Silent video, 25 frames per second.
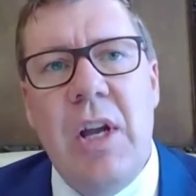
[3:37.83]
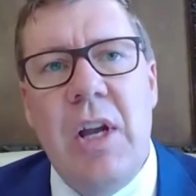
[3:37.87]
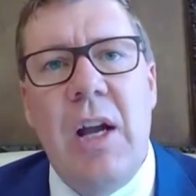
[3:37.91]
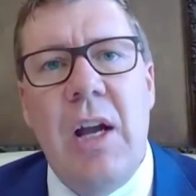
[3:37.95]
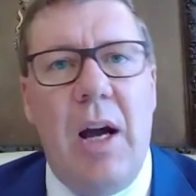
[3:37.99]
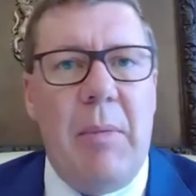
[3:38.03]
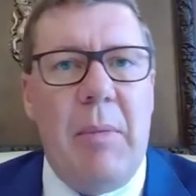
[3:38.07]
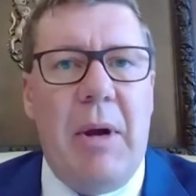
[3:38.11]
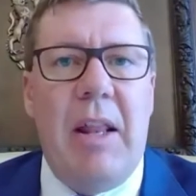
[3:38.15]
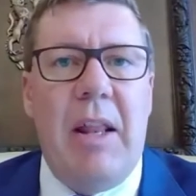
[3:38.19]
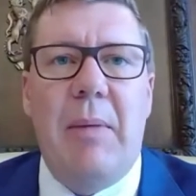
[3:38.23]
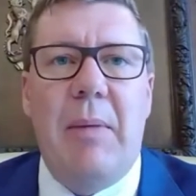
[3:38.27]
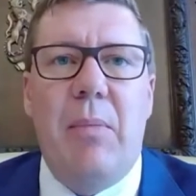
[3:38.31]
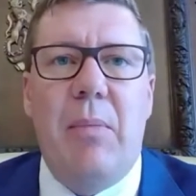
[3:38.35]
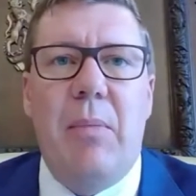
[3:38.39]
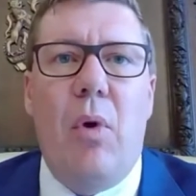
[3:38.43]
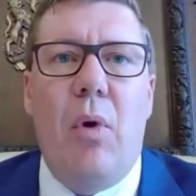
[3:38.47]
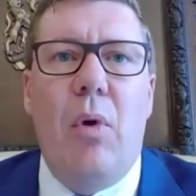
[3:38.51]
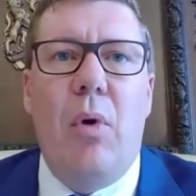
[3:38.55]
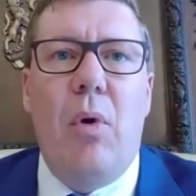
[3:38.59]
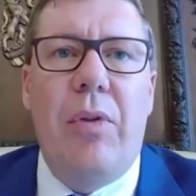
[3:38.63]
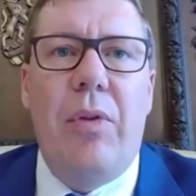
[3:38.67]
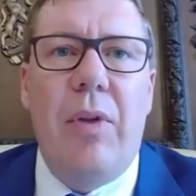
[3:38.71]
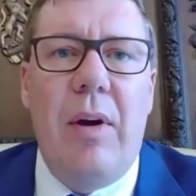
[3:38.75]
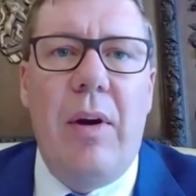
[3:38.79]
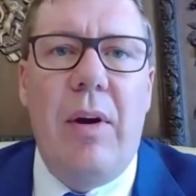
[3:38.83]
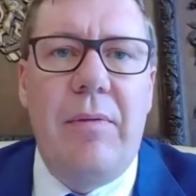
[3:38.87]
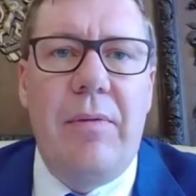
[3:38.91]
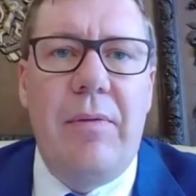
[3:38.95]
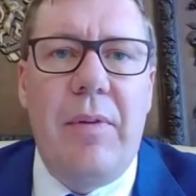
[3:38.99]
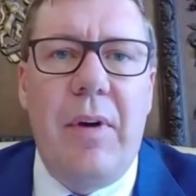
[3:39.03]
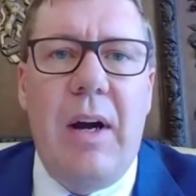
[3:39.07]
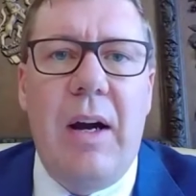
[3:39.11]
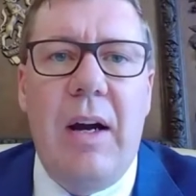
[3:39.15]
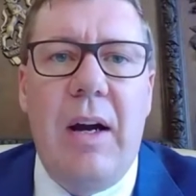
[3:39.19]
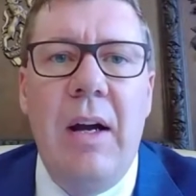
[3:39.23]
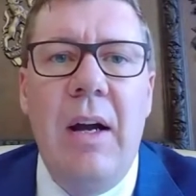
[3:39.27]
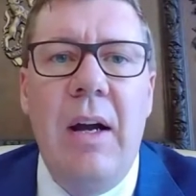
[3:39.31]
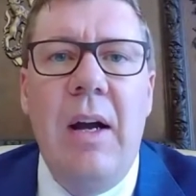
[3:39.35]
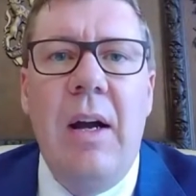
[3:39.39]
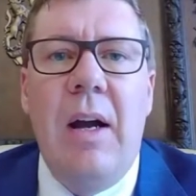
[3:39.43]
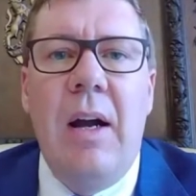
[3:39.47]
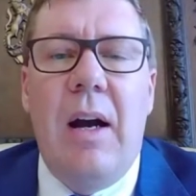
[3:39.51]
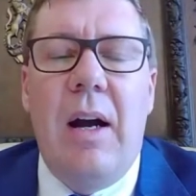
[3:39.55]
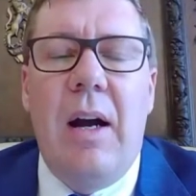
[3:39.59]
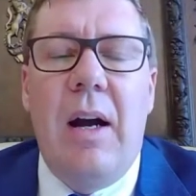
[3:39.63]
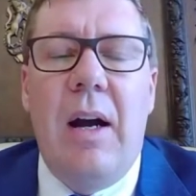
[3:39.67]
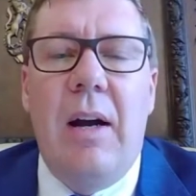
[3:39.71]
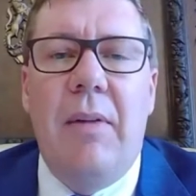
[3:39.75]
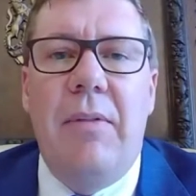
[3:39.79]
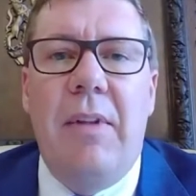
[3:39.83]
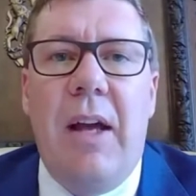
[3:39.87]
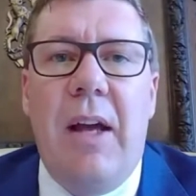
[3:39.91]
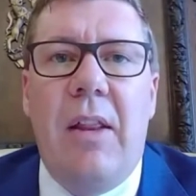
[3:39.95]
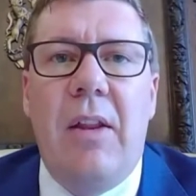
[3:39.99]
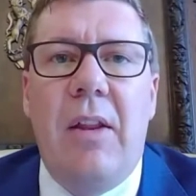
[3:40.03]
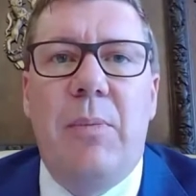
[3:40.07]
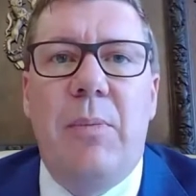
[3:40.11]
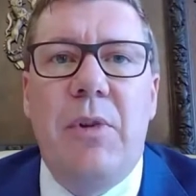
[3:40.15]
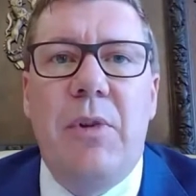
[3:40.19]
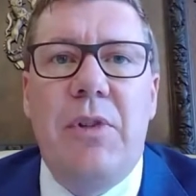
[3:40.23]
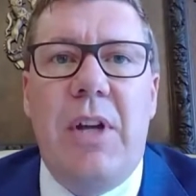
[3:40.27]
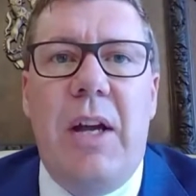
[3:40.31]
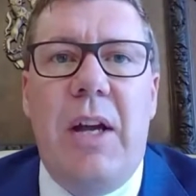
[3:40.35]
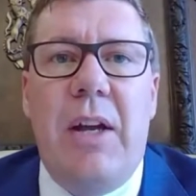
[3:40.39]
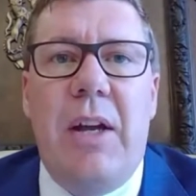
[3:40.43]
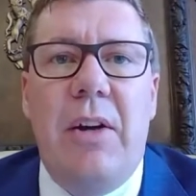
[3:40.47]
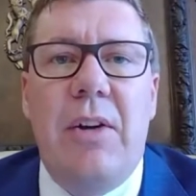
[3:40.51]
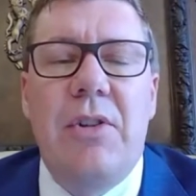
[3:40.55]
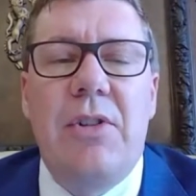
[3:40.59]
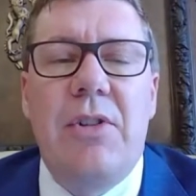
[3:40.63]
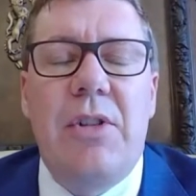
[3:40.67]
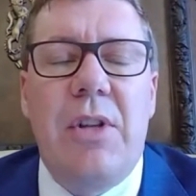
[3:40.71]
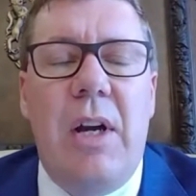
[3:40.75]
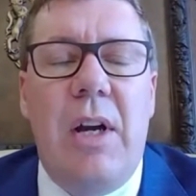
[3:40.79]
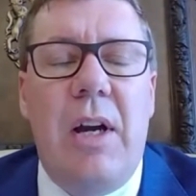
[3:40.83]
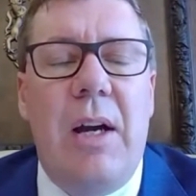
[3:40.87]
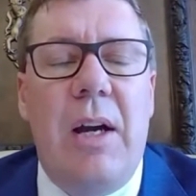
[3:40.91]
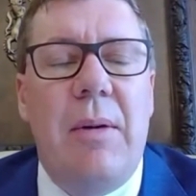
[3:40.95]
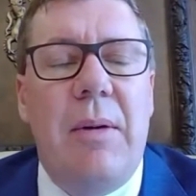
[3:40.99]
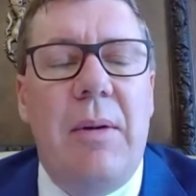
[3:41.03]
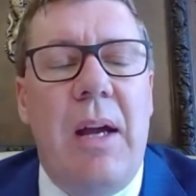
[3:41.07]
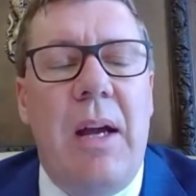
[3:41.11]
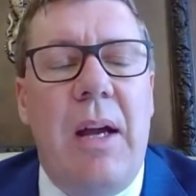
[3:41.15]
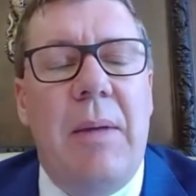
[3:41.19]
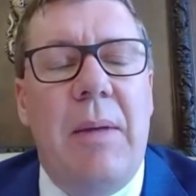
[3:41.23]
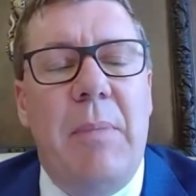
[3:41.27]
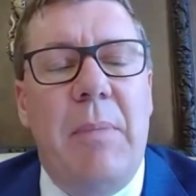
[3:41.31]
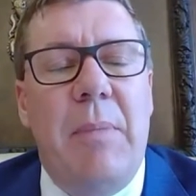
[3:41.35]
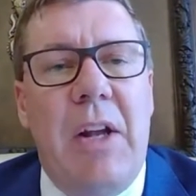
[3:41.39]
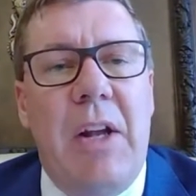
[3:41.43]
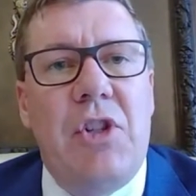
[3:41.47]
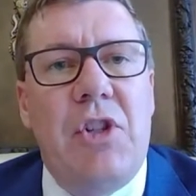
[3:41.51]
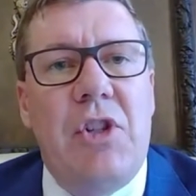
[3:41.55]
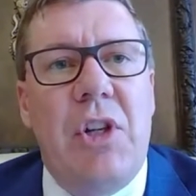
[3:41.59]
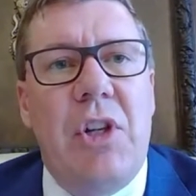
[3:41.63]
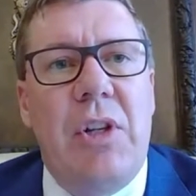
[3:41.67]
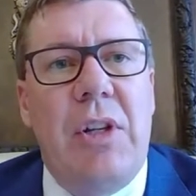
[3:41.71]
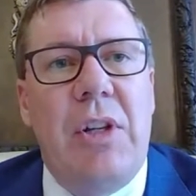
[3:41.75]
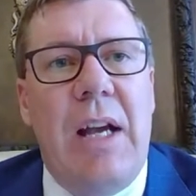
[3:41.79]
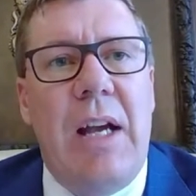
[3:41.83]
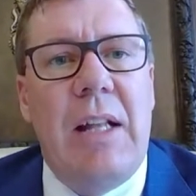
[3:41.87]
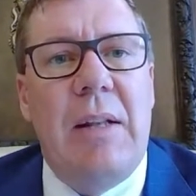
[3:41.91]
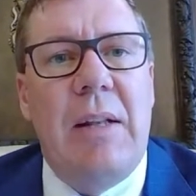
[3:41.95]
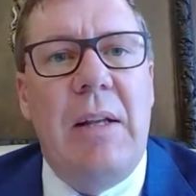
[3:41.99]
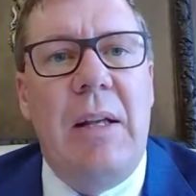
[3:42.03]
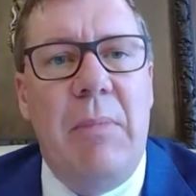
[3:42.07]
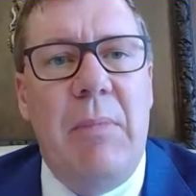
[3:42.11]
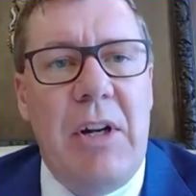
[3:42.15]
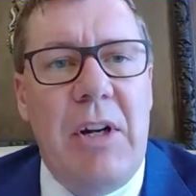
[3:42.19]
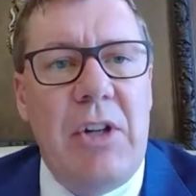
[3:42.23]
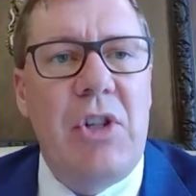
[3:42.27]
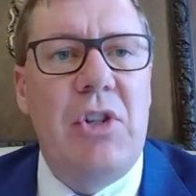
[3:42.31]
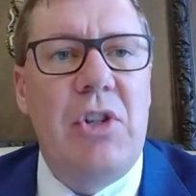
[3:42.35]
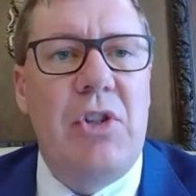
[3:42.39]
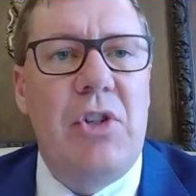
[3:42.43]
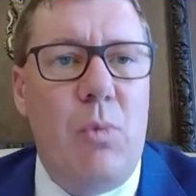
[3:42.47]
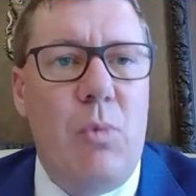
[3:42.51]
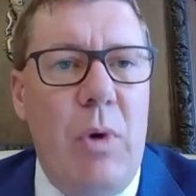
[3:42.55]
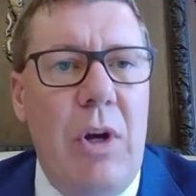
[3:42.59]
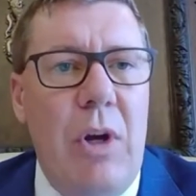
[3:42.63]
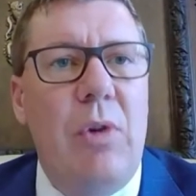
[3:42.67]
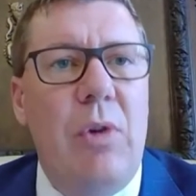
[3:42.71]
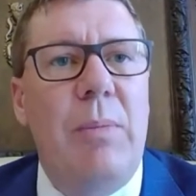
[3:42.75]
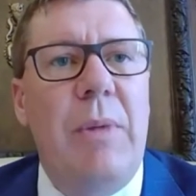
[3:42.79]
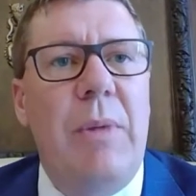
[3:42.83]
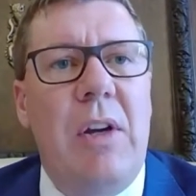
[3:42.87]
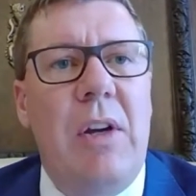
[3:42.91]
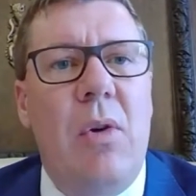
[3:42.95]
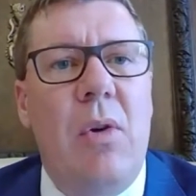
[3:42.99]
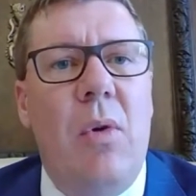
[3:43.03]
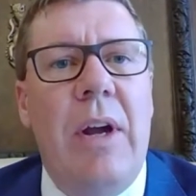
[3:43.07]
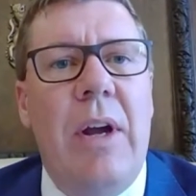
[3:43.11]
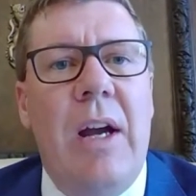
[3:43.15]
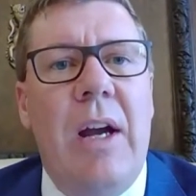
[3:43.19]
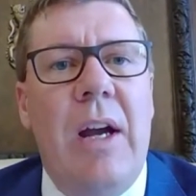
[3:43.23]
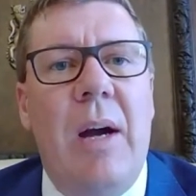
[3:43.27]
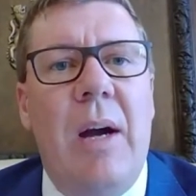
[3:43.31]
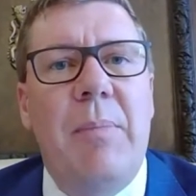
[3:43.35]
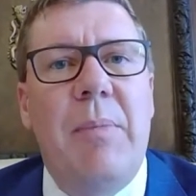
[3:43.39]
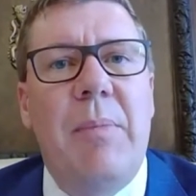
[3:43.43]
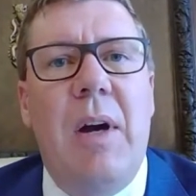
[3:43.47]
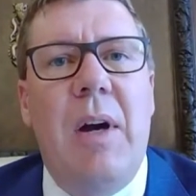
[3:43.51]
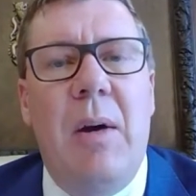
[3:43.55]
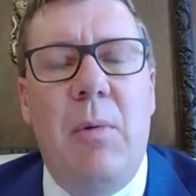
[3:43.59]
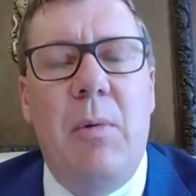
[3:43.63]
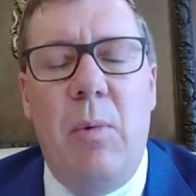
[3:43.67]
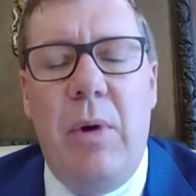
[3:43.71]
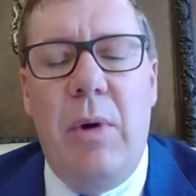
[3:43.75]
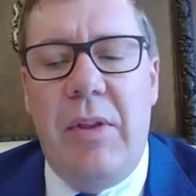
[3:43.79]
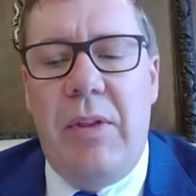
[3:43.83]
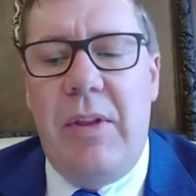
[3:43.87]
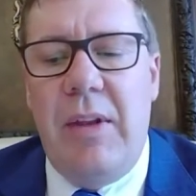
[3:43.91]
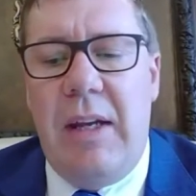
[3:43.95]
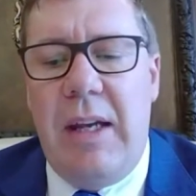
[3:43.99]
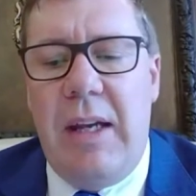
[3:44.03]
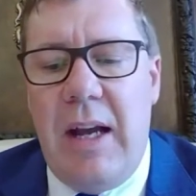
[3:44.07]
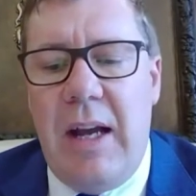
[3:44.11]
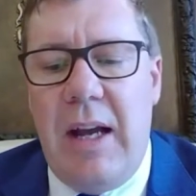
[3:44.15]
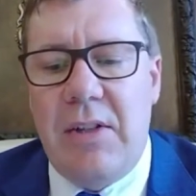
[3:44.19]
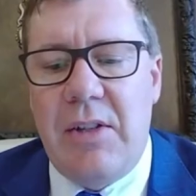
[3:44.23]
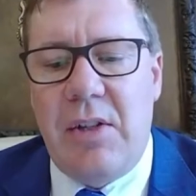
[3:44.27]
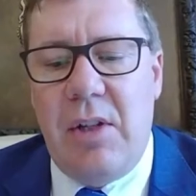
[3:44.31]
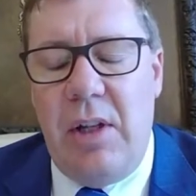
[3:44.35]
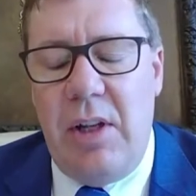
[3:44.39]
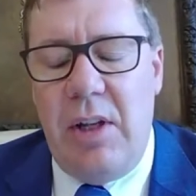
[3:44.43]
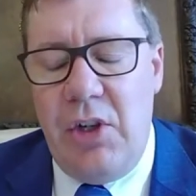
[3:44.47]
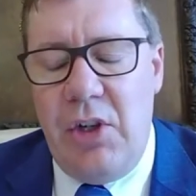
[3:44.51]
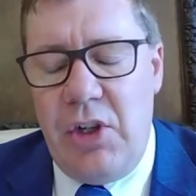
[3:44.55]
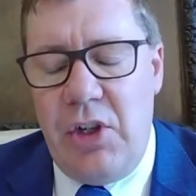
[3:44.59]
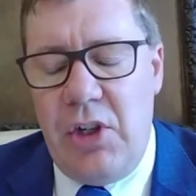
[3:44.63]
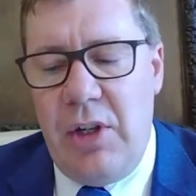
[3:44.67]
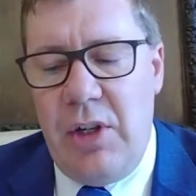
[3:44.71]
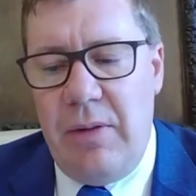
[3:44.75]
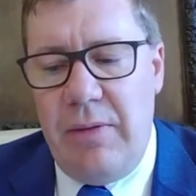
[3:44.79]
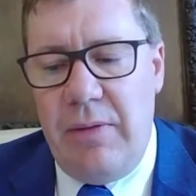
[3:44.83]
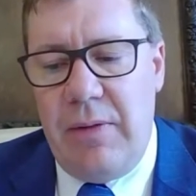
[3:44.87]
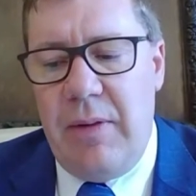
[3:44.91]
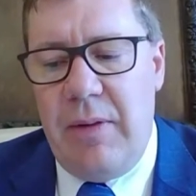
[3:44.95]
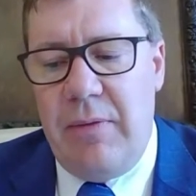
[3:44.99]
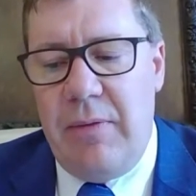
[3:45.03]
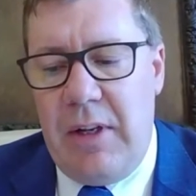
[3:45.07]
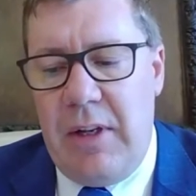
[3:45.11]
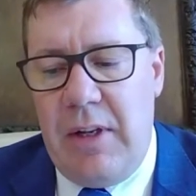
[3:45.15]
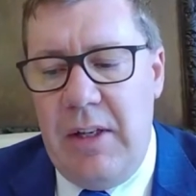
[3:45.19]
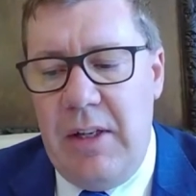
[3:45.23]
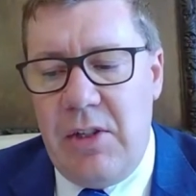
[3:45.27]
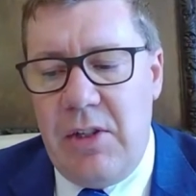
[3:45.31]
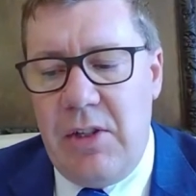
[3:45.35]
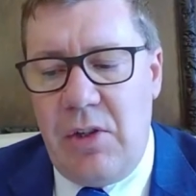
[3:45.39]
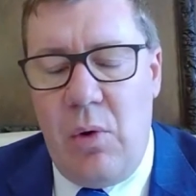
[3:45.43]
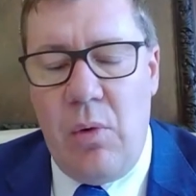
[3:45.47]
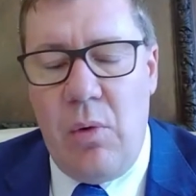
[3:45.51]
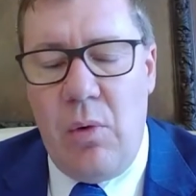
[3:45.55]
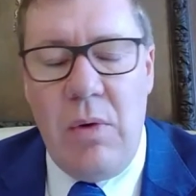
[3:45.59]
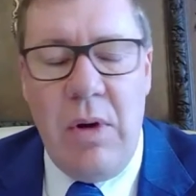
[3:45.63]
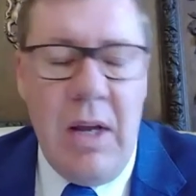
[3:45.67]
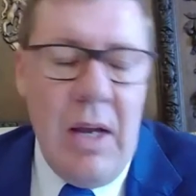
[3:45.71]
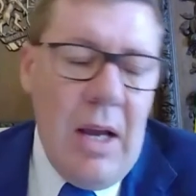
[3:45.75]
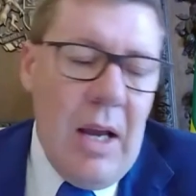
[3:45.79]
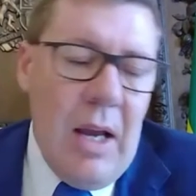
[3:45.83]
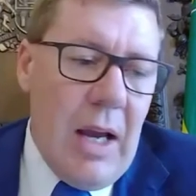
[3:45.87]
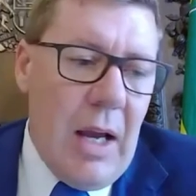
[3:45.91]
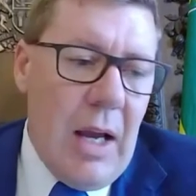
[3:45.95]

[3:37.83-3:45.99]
I think both of the other presenters had mentioned that emissions will be going up with the cancellation of Keystone.